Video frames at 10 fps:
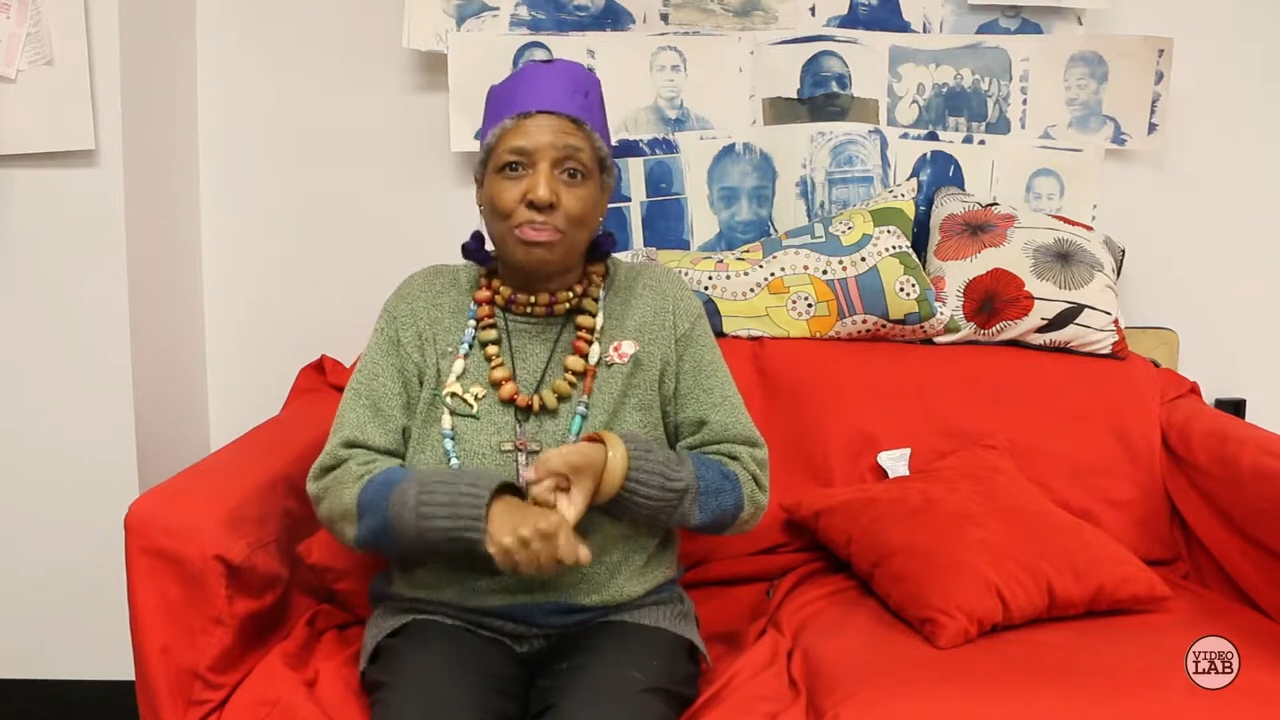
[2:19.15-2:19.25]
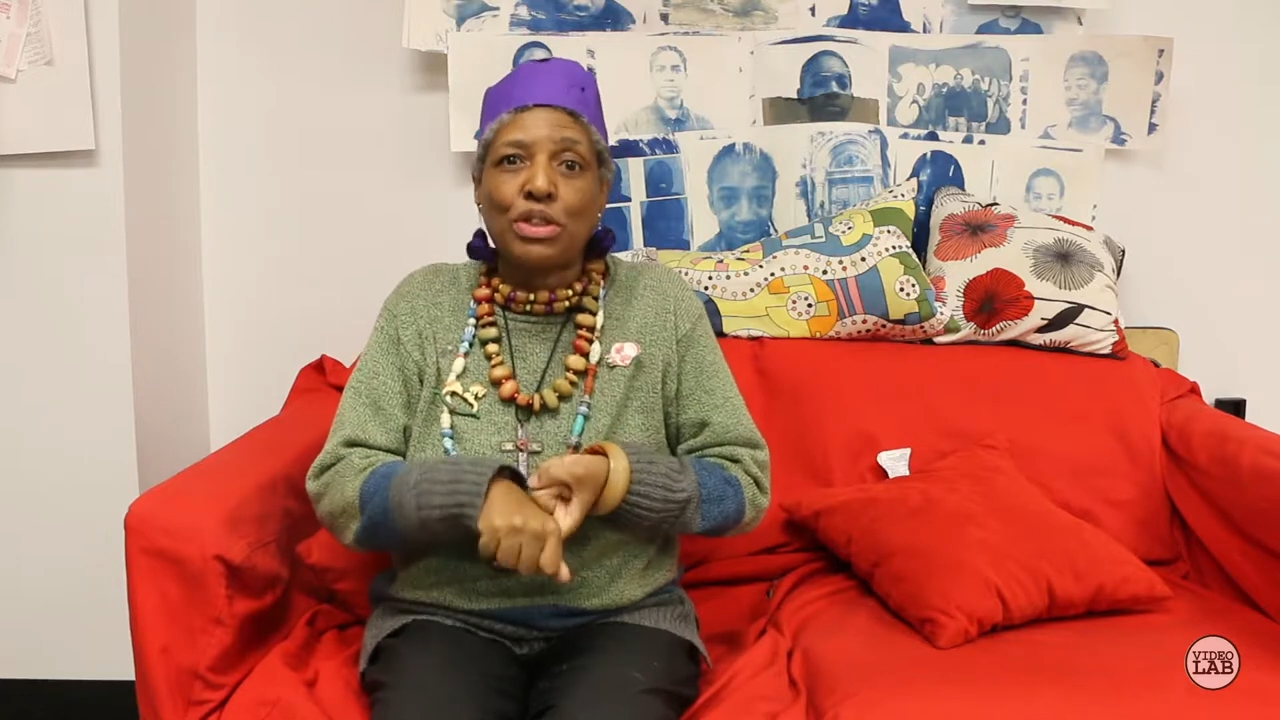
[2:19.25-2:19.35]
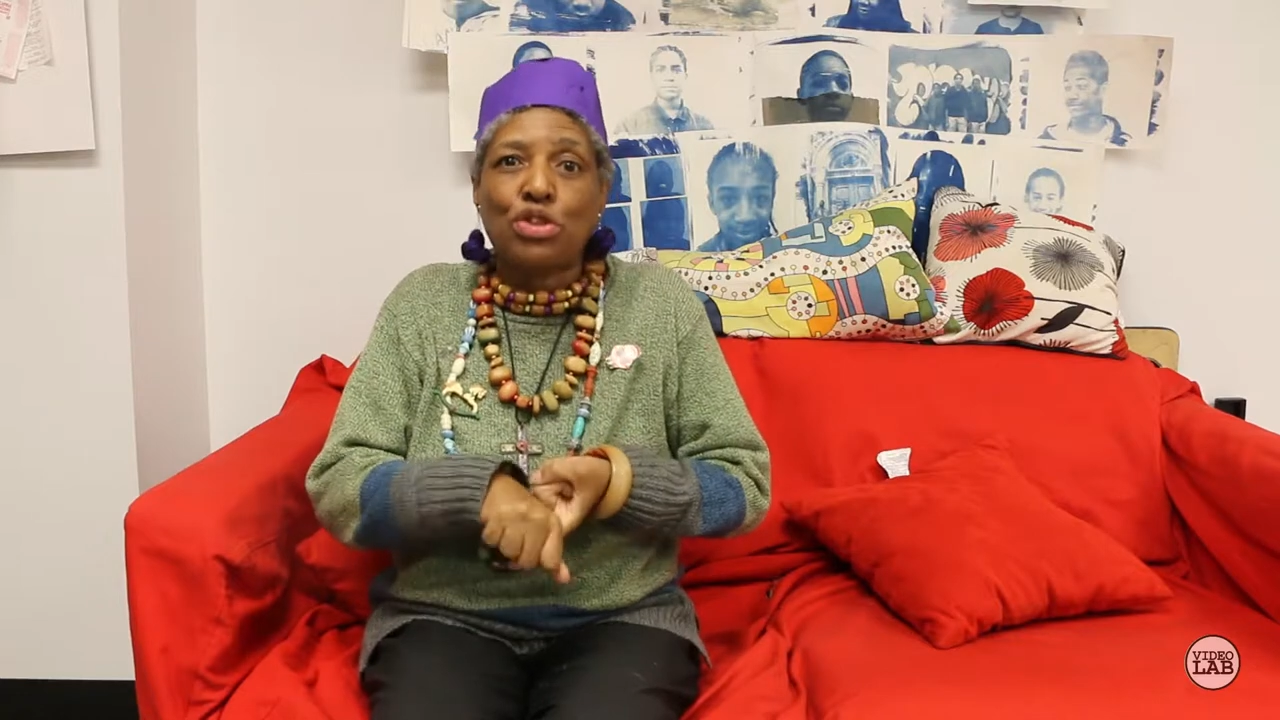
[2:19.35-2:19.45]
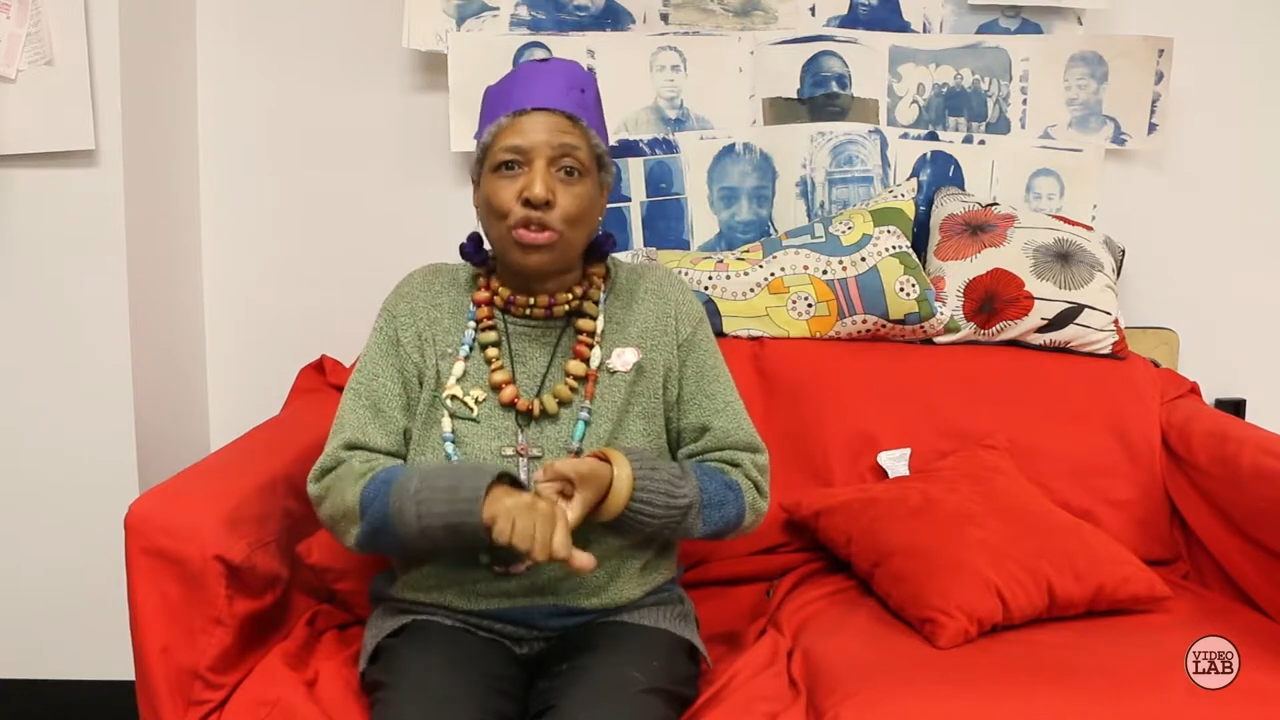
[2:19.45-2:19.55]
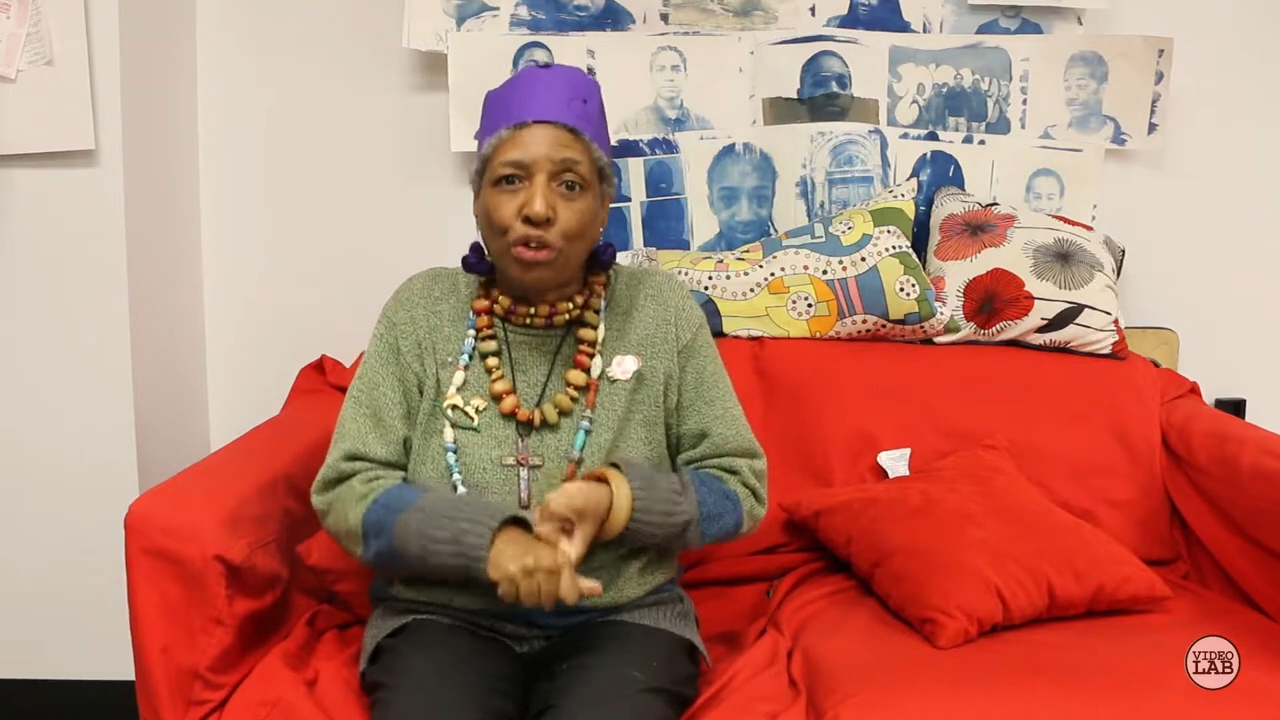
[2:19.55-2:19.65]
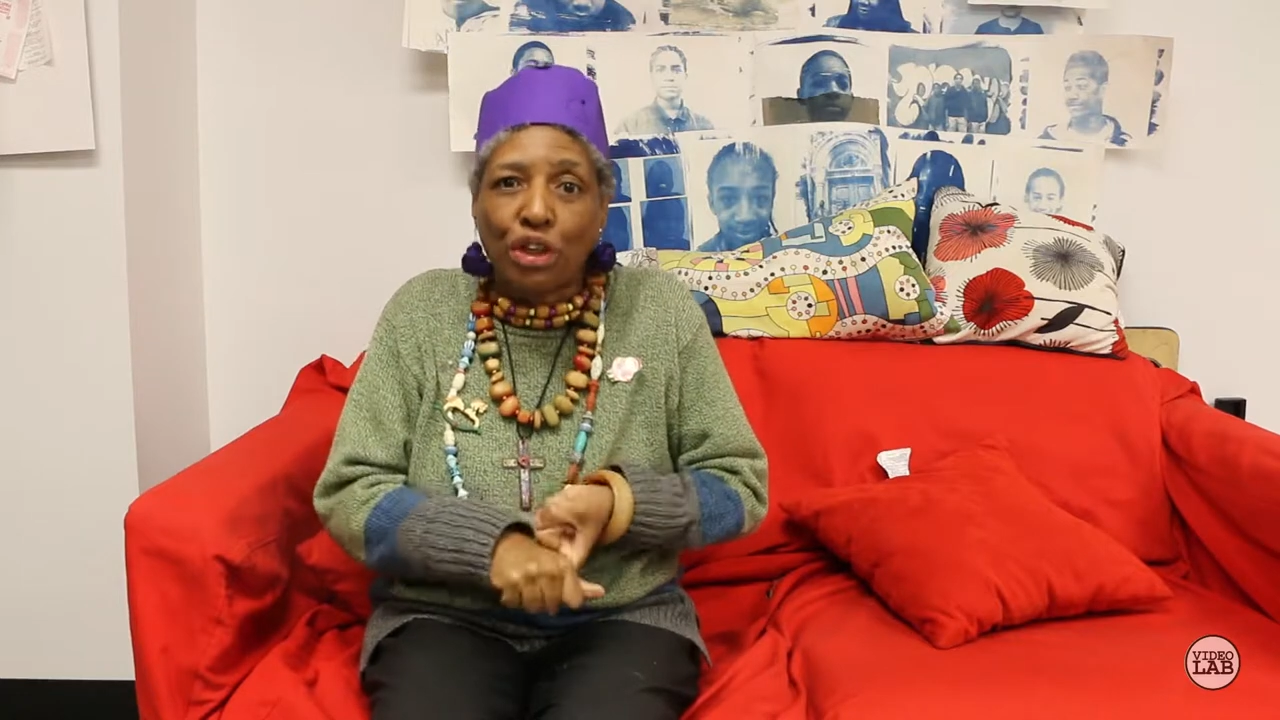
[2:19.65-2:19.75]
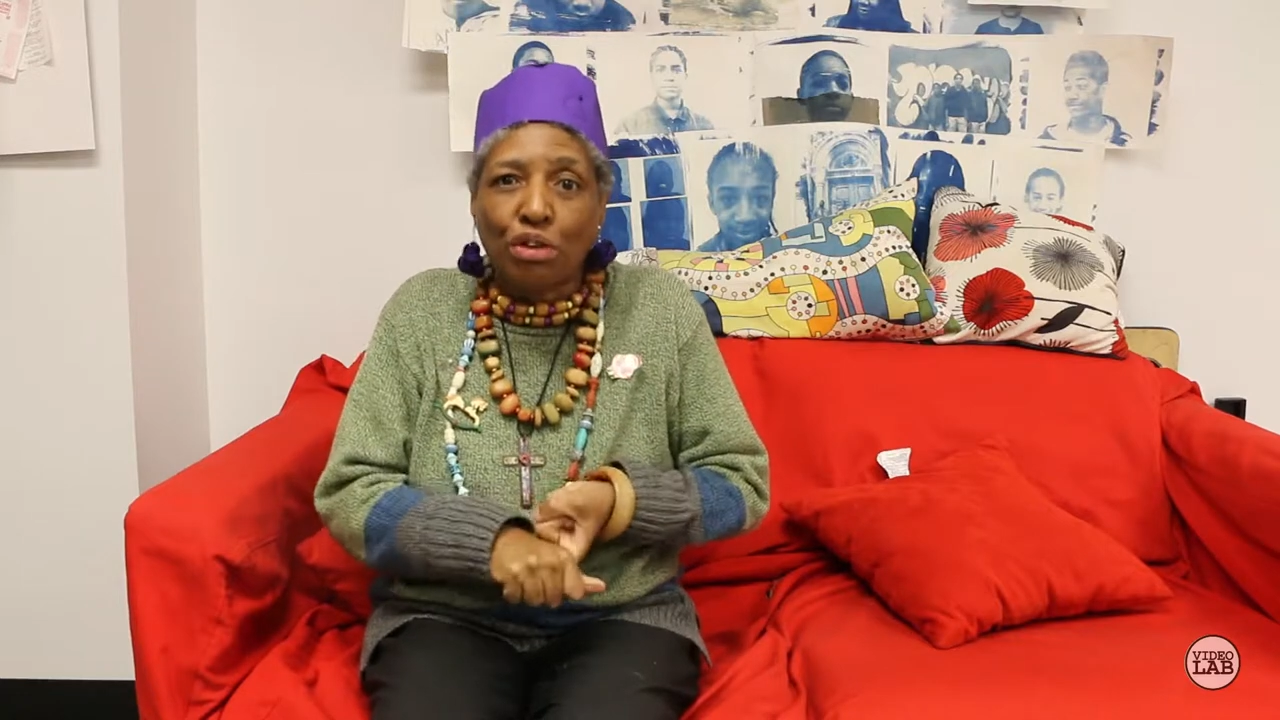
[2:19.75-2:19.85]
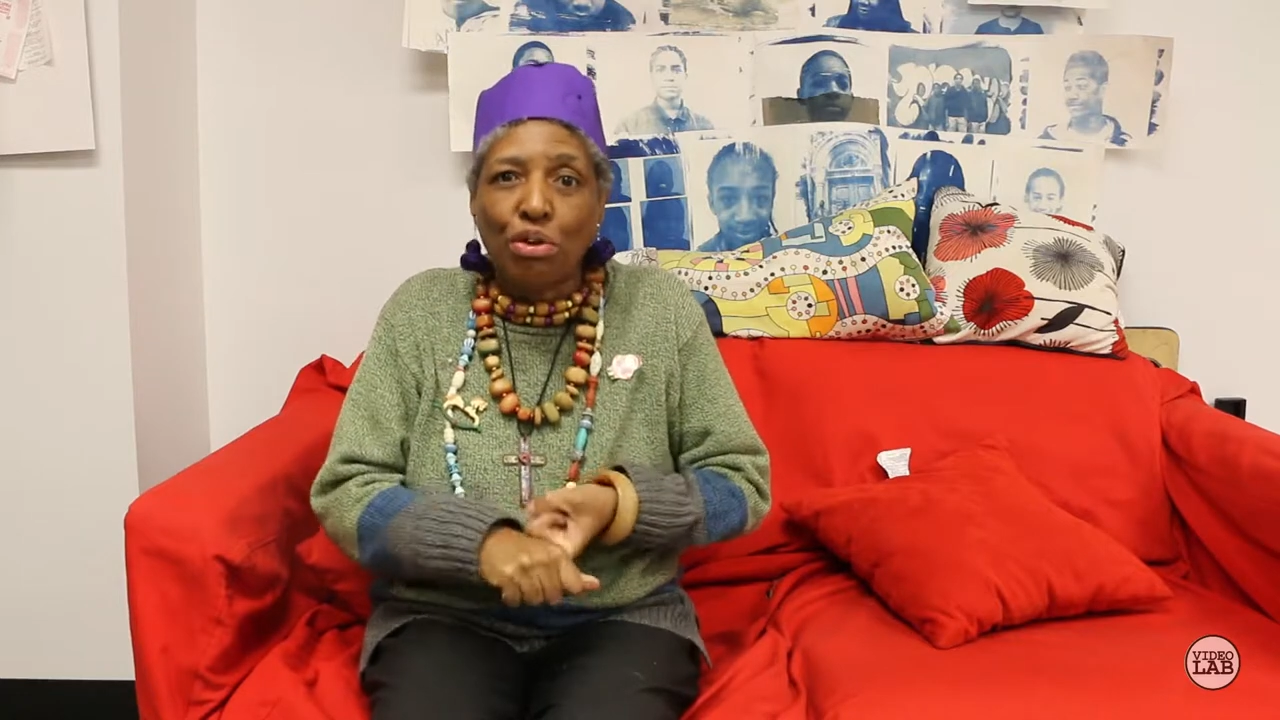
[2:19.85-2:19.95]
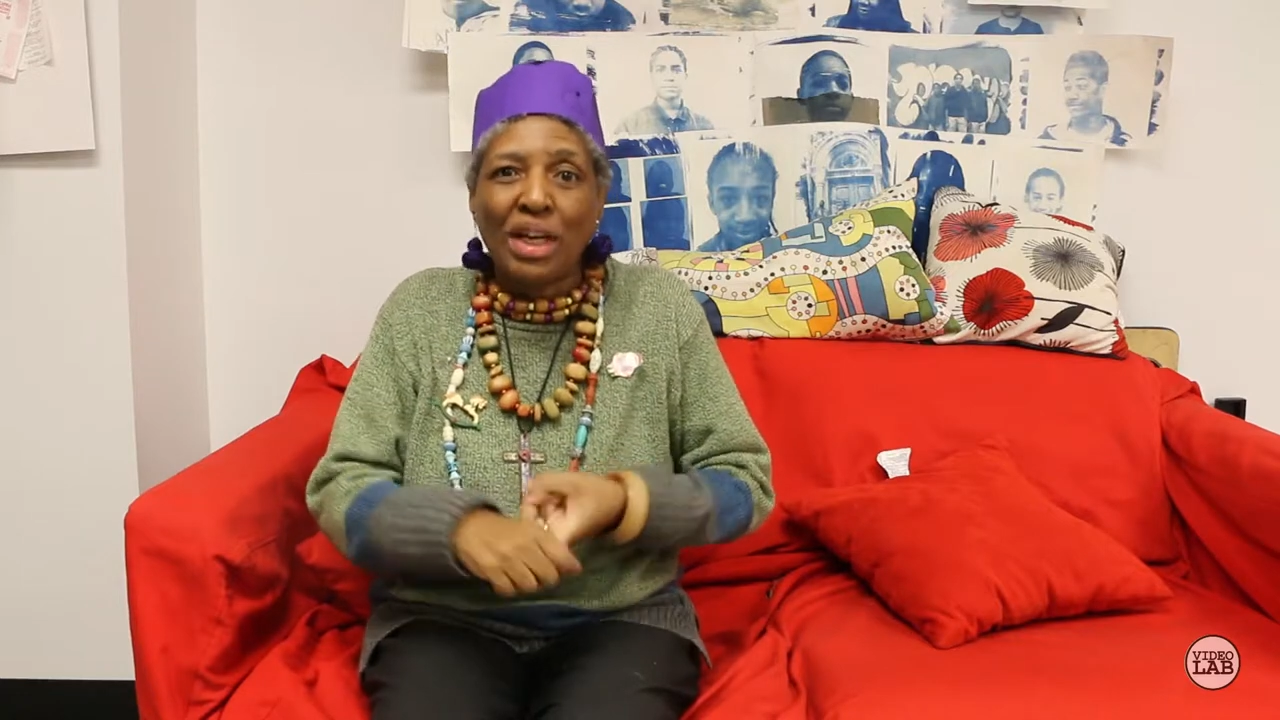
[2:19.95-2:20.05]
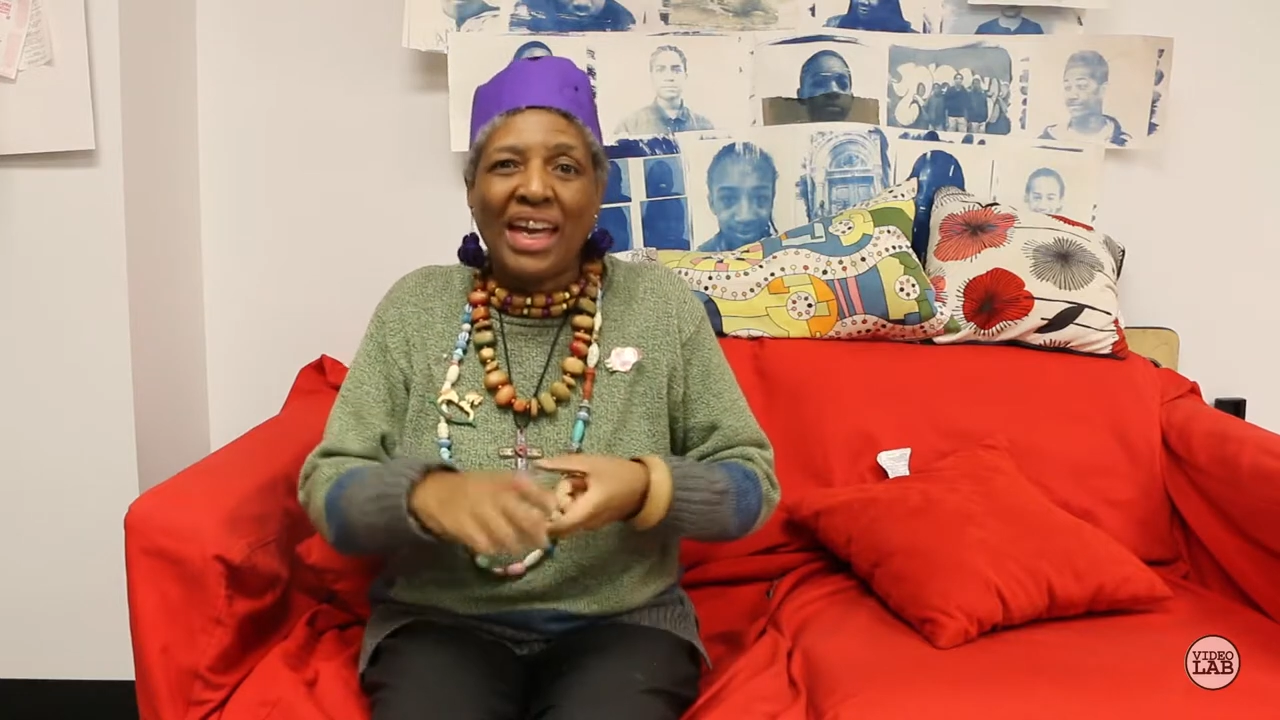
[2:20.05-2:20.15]

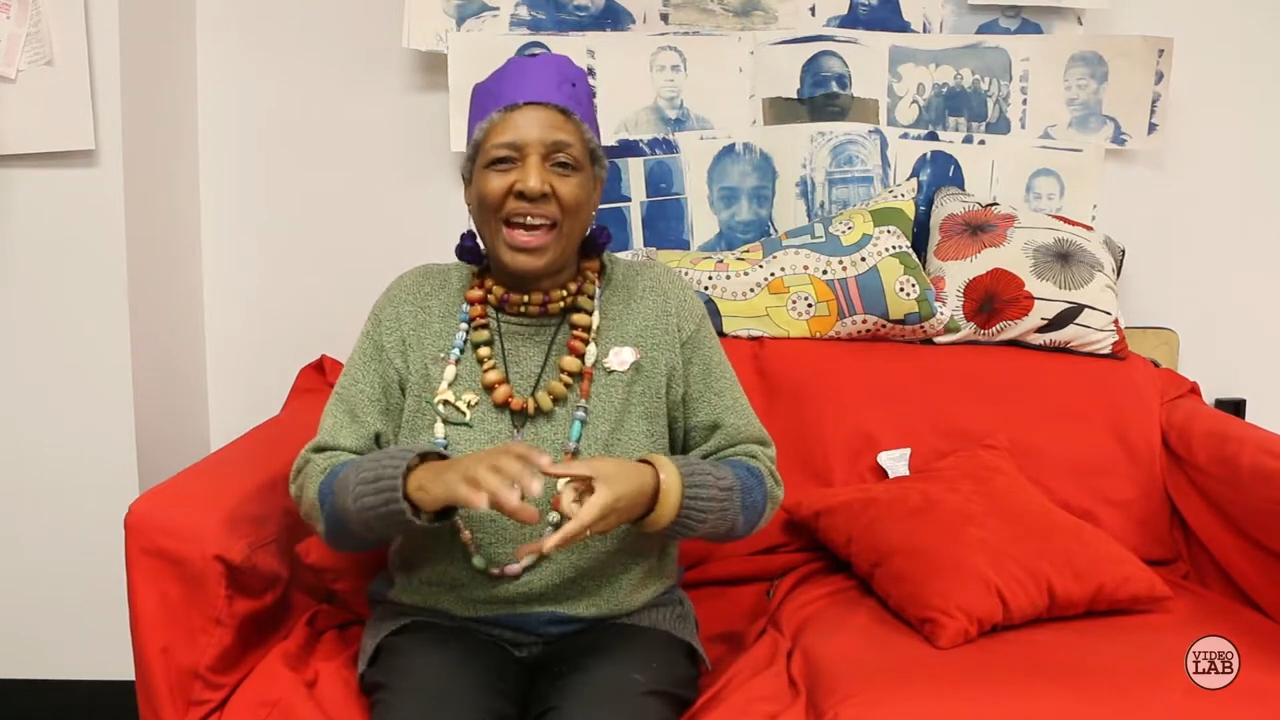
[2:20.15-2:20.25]
material